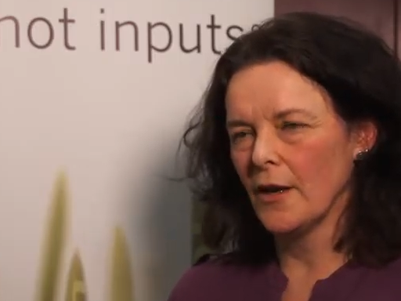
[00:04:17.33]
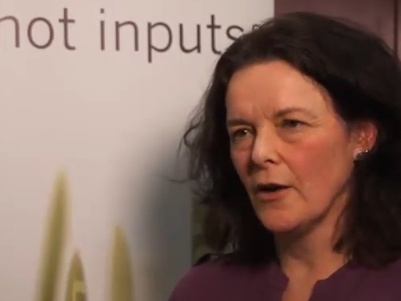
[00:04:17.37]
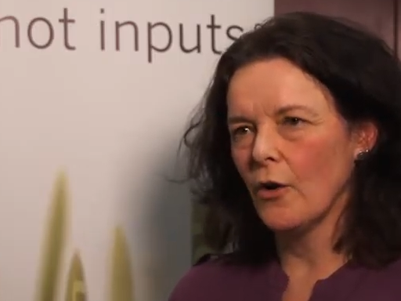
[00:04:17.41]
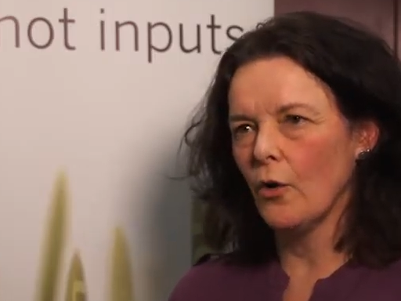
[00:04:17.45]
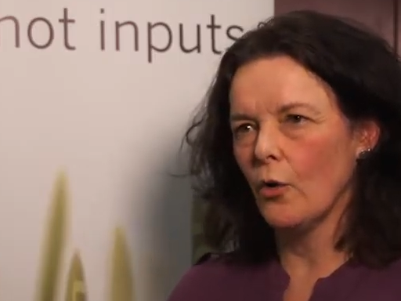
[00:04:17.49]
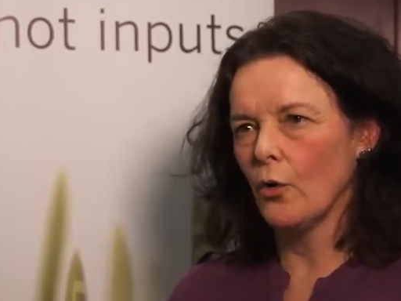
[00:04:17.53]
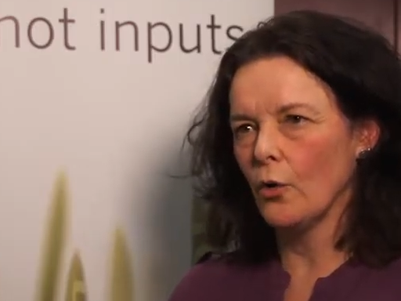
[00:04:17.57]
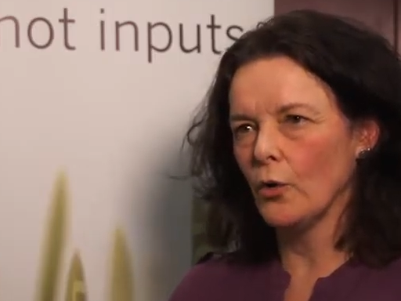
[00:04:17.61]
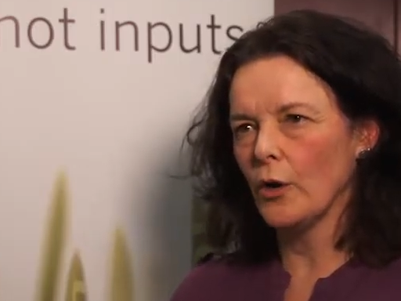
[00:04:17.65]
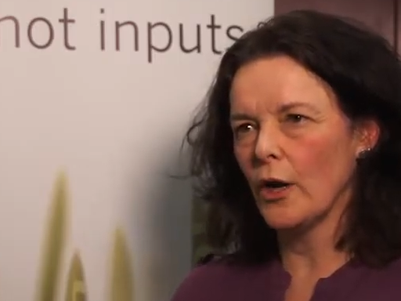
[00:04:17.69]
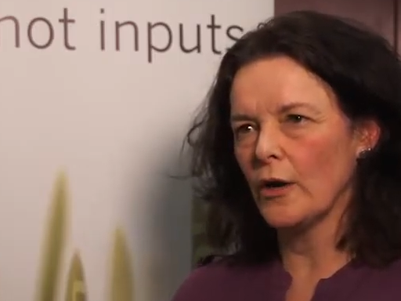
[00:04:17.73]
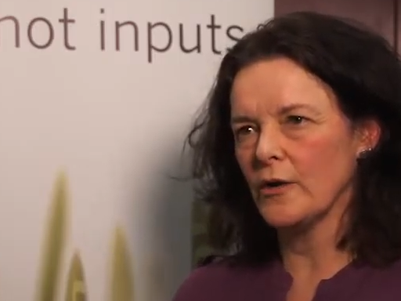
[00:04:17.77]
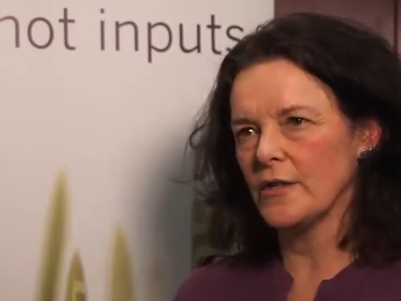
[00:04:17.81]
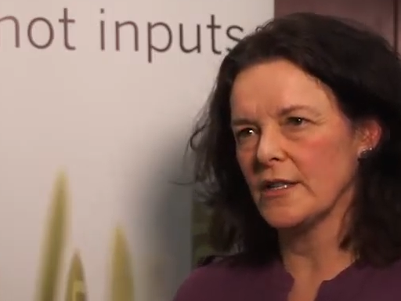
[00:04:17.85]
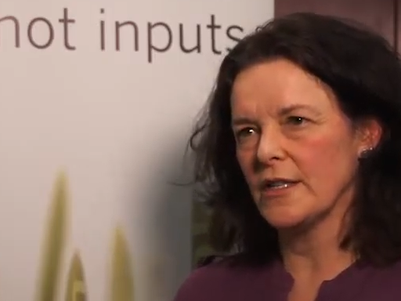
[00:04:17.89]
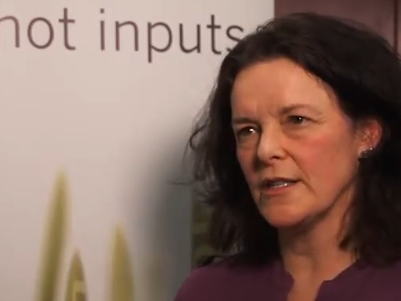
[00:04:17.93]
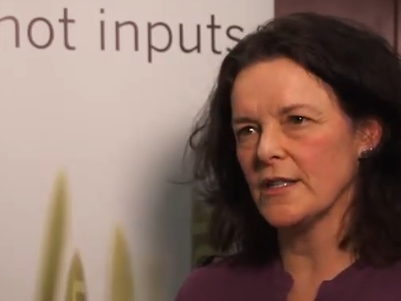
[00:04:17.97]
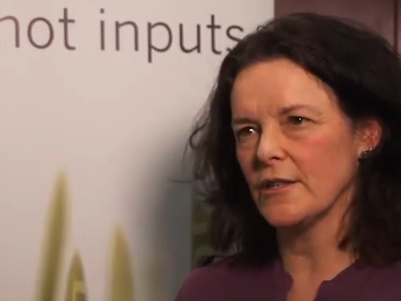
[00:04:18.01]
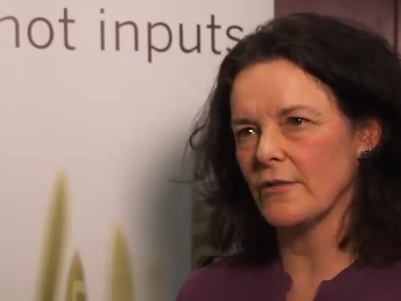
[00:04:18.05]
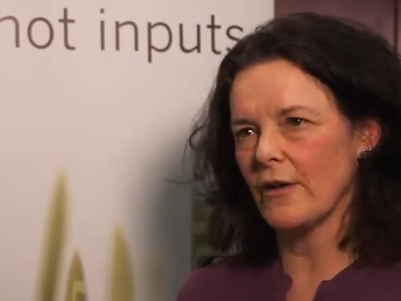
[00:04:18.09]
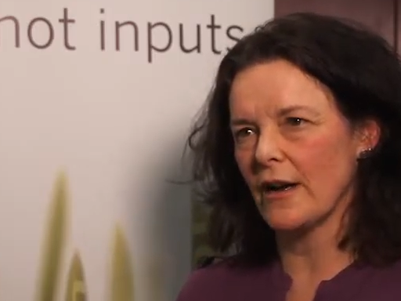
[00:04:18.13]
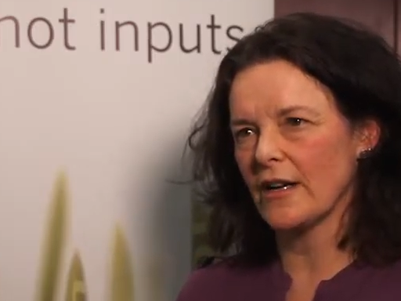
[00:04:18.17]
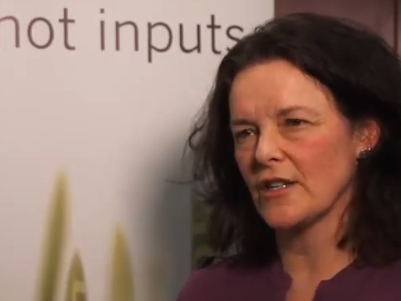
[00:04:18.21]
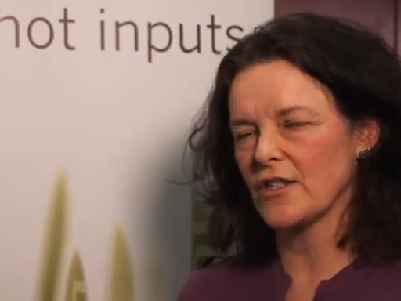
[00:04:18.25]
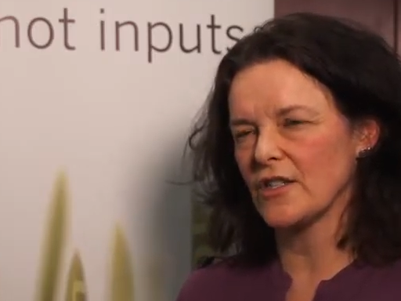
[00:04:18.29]
all those
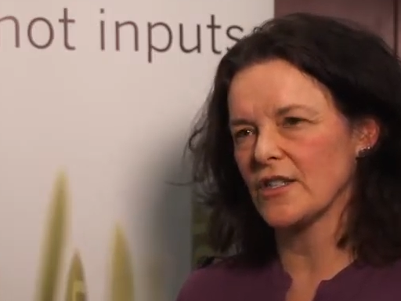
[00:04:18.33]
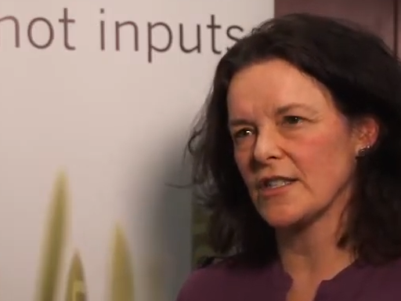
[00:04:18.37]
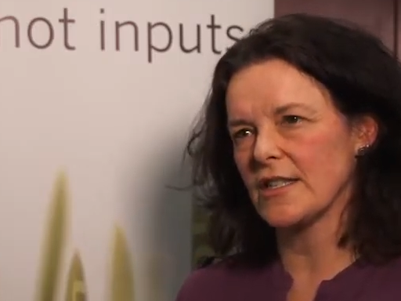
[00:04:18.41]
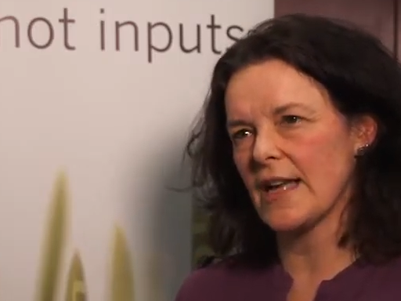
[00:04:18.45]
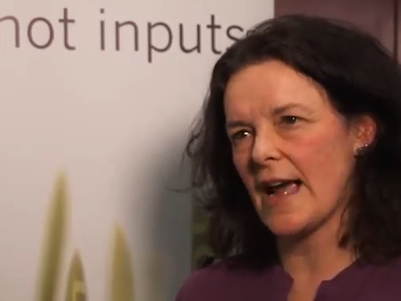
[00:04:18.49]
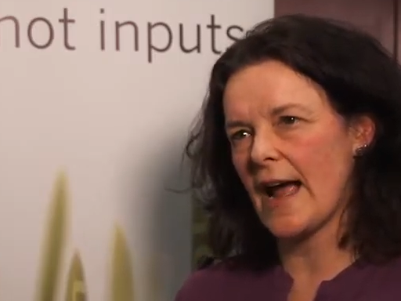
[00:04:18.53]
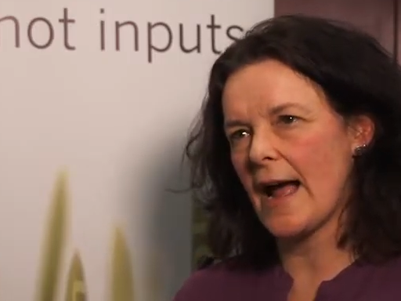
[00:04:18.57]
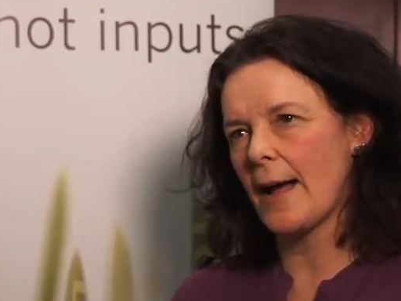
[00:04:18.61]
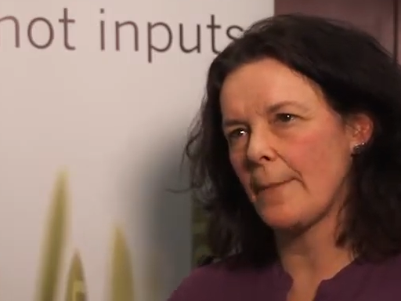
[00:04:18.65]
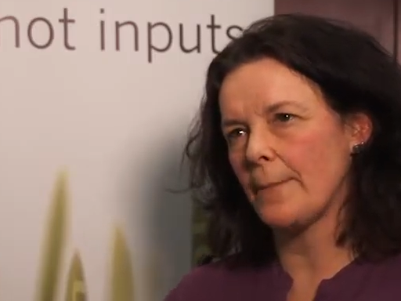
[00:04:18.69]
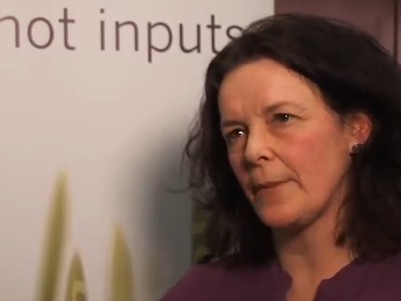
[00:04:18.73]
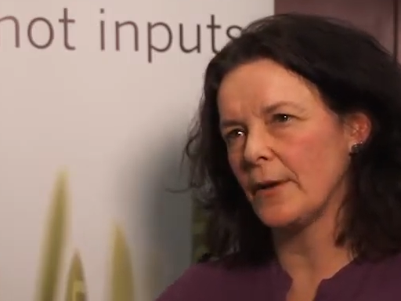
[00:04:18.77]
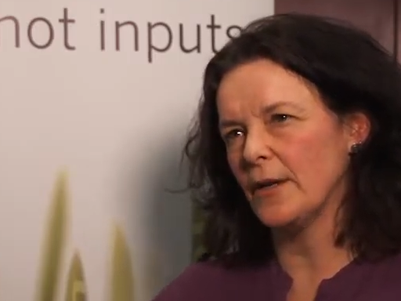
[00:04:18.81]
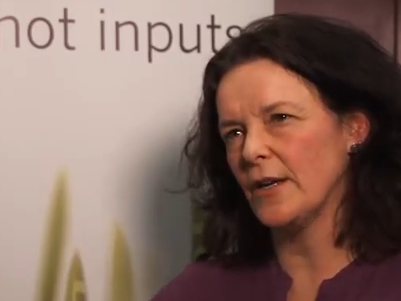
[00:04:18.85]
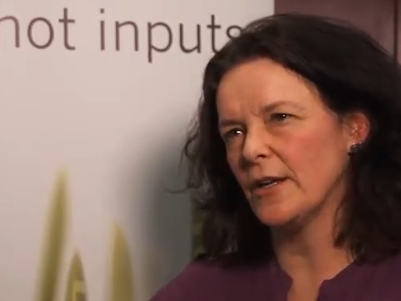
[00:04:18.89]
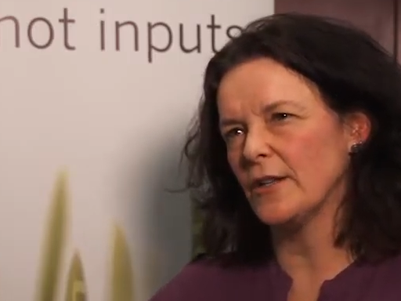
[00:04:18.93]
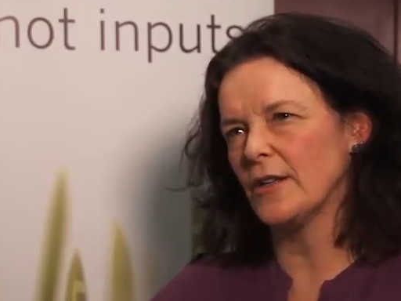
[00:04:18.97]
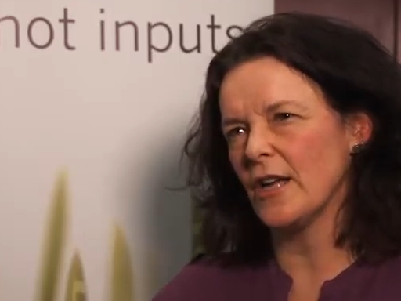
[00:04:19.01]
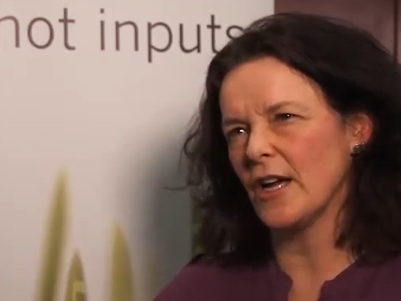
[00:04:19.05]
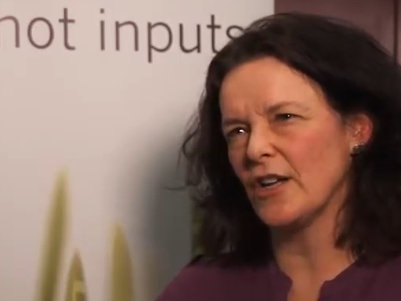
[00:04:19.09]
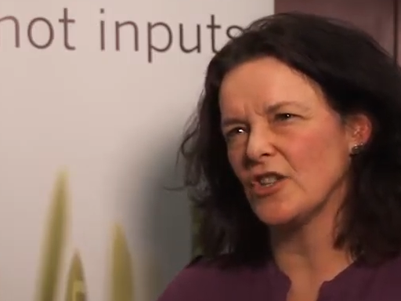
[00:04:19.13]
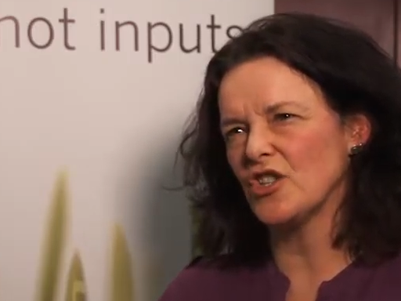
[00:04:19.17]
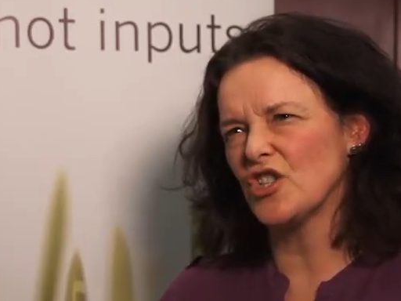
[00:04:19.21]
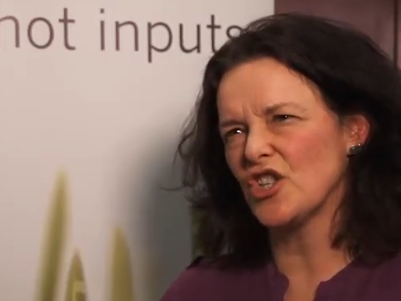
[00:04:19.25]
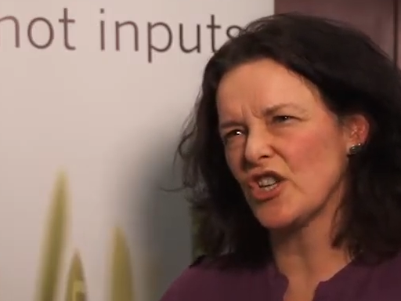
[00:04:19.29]
interactions to happen
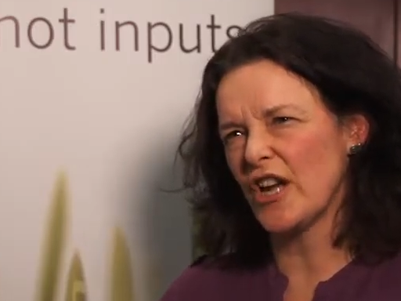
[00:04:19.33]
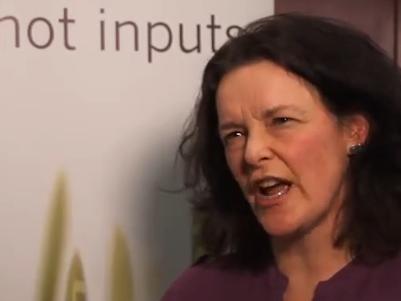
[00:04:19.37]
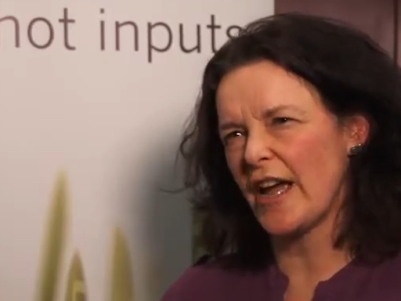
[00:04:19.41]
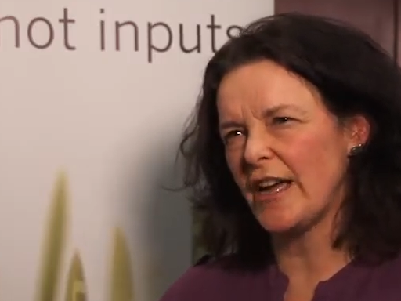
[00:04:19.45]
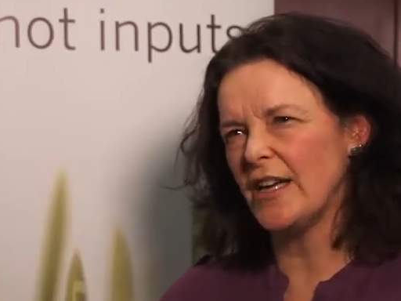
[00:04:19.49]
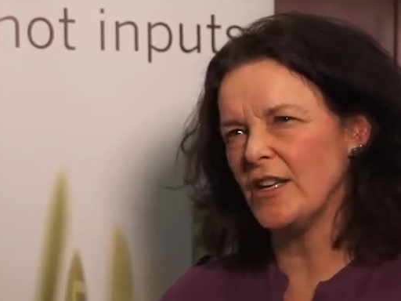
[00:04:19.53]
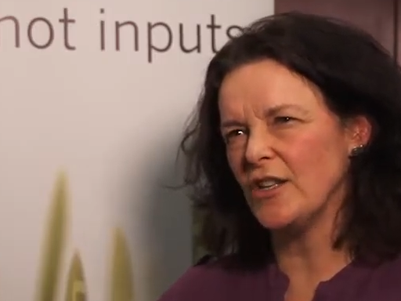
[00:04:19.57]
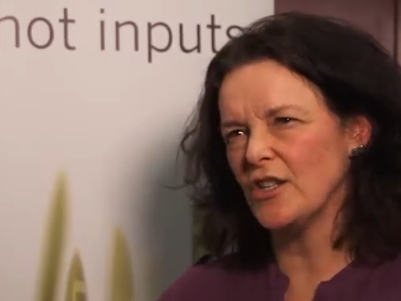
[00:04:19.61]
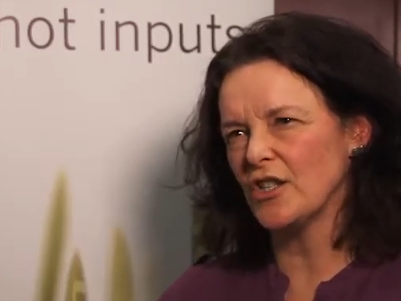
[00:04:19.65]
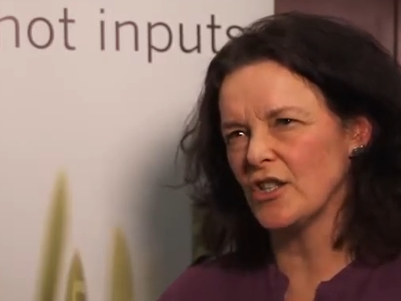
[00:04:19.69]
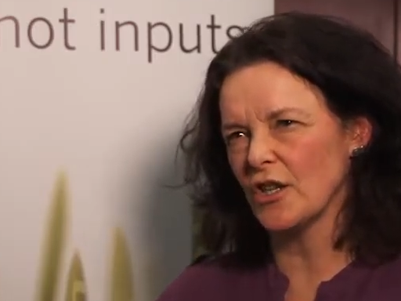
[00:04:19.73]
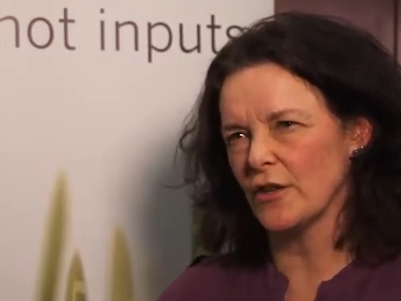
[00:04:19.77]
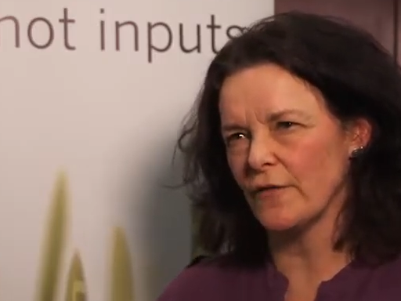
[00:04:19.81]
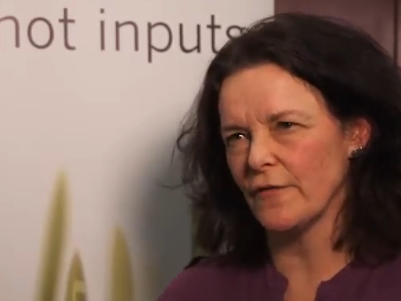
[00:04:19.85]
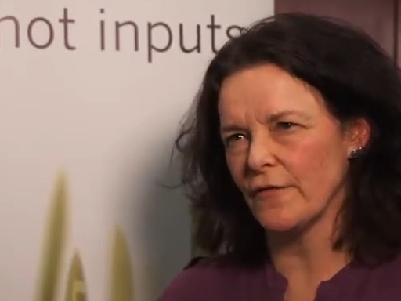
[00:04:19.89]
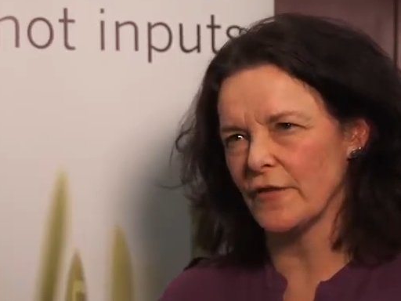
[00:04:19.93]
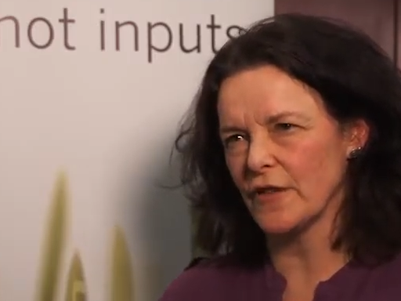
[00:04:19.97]
and change and